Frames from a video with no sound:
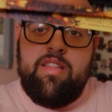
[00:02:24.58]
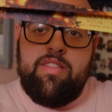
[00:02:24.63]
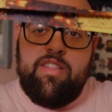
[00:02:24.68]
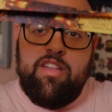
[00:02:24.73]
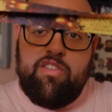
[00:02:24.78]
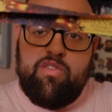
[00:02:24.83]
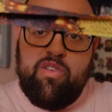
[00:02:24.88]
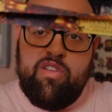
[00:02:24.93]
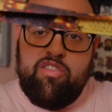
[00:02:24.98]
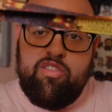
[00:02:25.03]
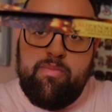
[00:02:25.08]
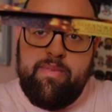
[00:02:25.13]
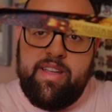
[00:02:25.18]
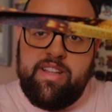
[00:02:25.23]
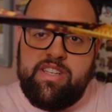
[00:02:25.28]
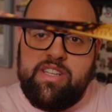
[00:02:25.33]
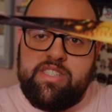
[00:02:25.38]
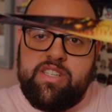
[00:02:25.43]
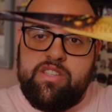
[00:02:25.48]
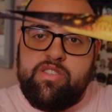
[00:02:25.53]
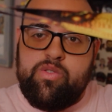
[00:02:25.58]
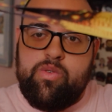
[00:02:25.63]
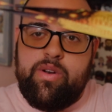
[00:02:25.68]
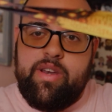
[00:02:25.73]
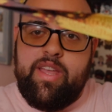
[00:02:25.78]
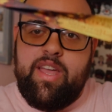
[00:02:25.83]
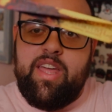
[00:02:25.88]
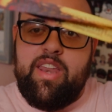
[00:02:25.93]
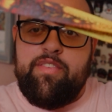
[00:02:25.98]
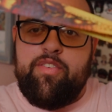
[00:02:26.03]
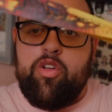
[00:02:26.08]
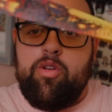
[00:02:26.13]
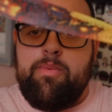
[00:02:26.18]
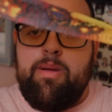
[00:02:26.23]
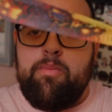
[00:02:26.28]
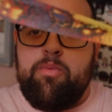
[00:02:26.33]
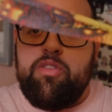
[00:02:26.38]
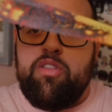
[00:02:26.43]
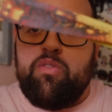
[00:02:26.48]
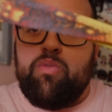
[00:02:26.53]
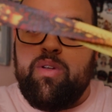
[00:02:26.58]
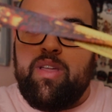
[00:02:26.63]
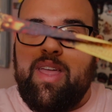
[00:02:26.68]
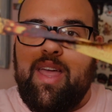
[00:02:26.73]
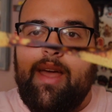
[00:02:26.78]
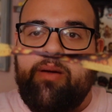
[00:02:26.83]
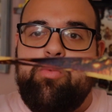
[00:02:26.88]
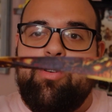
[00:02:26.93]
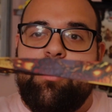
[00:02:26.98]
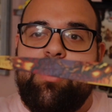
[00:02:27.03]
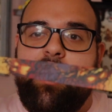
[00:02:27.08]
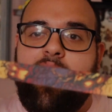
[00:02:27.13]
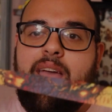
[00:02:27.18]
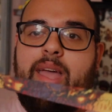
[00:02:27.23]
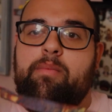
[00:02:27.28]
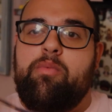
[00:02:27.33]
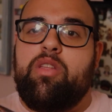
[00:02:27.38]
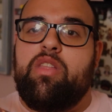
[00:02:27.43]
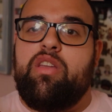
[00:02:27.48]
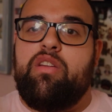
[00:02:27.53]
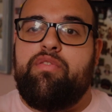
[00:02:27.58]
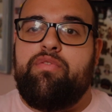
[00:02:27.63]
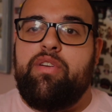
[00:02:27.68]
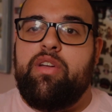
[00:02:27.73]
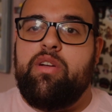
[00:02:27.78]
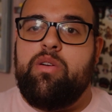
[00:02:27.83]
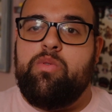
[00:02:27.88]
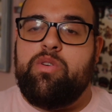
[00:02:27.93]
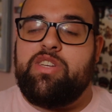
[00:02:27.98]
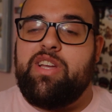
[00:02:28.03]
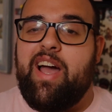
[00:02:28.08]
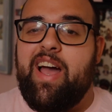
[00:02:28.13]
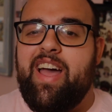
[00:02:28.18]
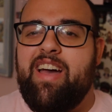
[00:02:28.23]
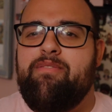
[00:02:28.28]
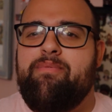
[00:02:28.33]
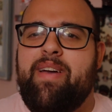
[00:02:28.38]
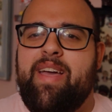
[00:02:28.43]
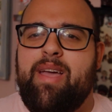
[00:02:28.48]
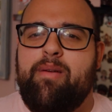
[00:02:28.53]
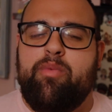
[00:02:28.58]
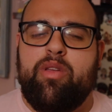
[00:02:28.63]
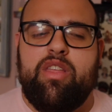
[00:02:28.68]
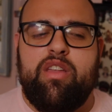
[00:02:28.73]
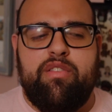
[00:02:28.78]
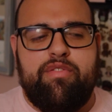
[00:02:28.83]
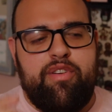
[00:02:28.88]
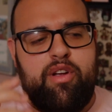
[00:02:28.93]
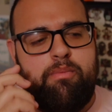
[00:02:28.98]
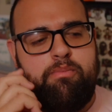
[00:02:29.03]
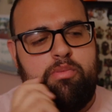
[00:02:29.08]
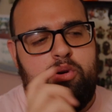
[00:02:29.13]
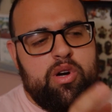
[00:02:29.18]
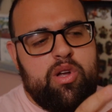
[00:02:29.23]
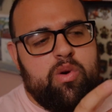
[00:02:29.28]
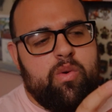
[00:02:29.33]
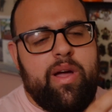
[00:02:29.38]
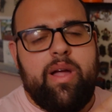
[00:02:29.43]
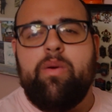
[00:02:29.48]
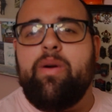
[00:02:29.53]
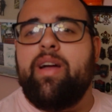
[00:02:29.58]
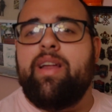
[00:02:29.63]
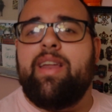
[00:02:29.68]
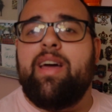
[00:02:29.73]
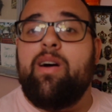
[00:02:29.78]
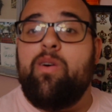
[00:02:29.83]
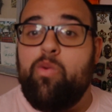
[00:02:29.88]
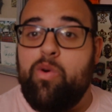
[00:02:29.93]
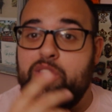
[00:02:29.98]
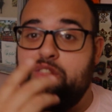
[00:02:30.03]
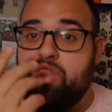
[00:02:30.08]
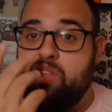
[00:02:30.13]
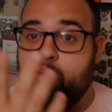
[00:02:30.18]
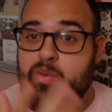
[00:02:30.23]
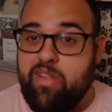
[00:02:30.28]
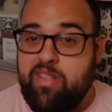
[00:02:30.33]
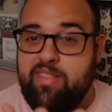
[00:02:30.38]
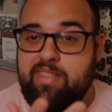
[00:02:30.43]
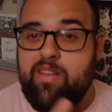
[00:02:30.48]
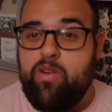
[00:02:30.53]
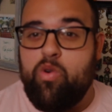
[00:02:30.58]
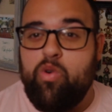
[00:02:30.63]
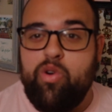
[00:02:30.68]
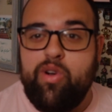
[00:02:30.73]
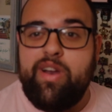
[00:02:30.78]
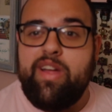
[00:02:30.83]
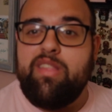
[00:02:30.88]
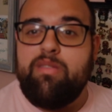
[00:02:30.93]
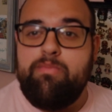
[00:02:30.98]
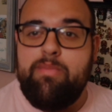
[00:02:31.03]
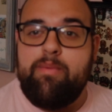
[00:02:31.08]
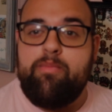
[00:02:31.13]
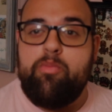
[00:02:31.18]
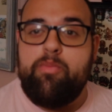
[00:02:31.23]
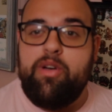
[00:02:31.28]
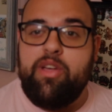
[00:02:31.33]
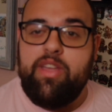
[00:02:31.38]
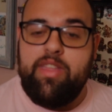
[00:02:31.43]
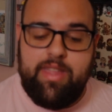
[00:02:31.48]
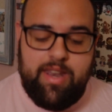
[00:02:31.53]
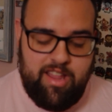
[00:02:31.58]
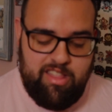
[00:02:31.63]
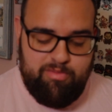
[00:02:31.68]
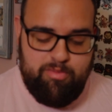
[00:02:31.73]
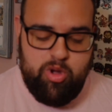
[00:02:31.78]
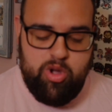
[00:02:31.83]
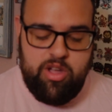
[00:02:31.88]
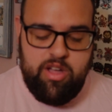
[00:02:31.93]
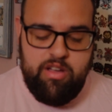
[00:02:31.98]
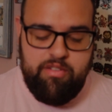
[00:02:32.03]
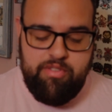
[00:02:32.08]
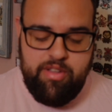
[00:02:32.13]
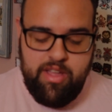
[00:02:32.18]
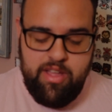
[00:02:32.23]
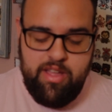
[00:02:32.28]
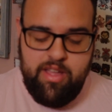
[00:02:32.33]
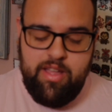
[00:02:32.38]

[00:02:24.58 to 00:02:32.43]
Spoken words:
This one's from HHN 28. If you remember, this one came with the Amulet of Fear, which I have my Amulet of Fear put away right now with the rest of the Horror Nights memorabilia that I spoke of.